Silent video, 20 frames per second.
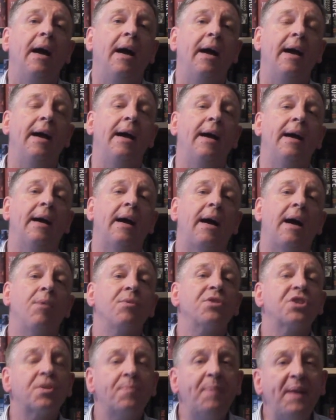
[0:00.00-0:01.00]
I
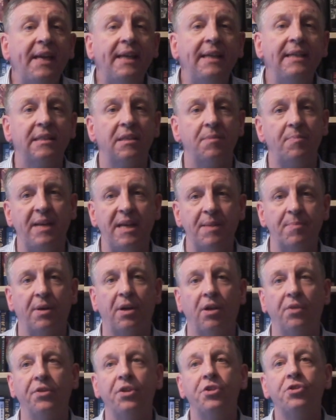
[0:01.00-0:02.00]
was speaking to
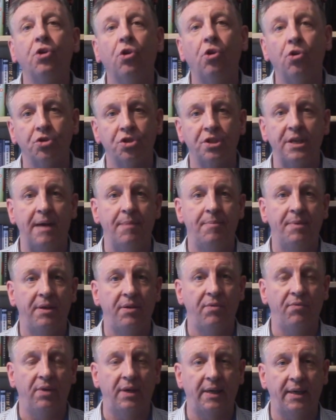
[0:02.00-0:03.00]
people on the doorstep,
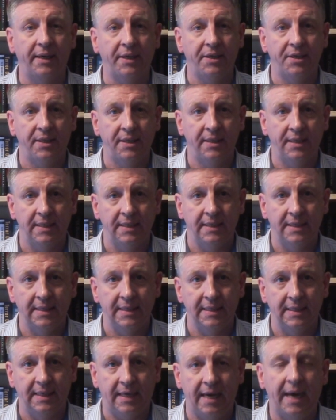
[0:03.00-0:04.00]
right?
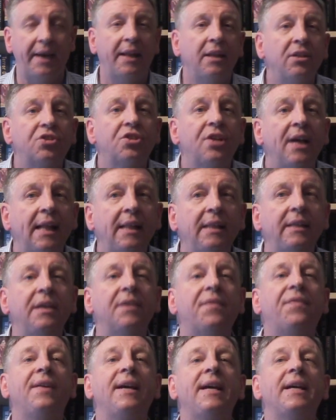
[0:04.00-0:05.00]
And I'll tell
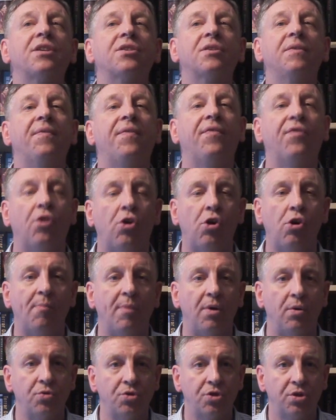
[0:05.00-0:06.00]
you first and
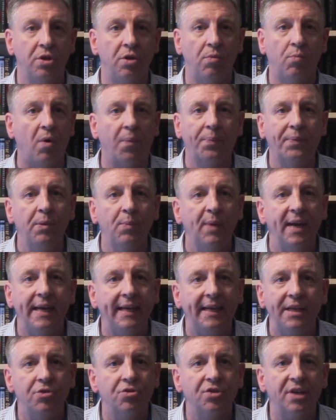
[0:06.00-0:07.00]
foremost what they
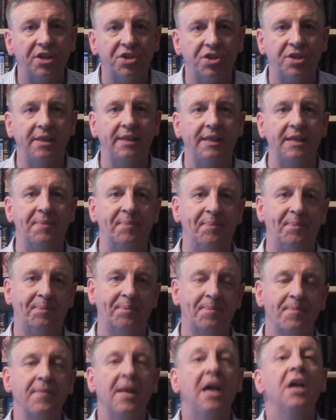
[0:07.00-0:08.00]
weren't interested in.
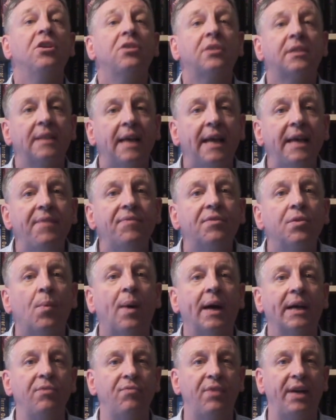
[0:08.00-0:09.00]
Save the
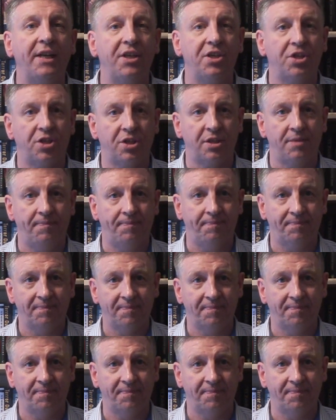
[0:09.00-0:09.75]
white race.